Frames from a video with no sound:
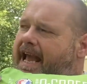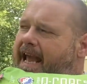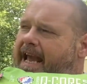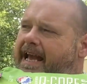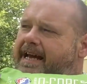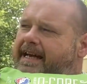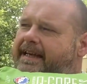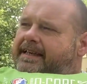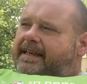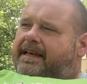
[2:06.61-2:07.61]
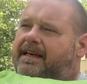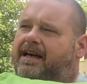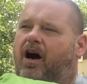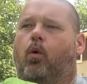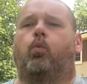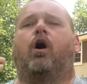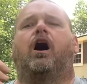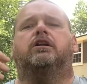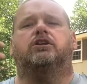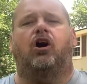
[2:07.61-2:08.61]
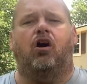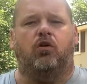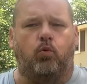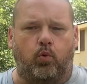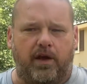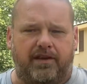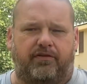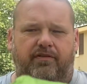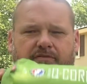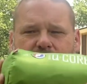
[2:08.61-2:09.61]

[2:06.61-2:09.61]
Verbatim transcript: And along with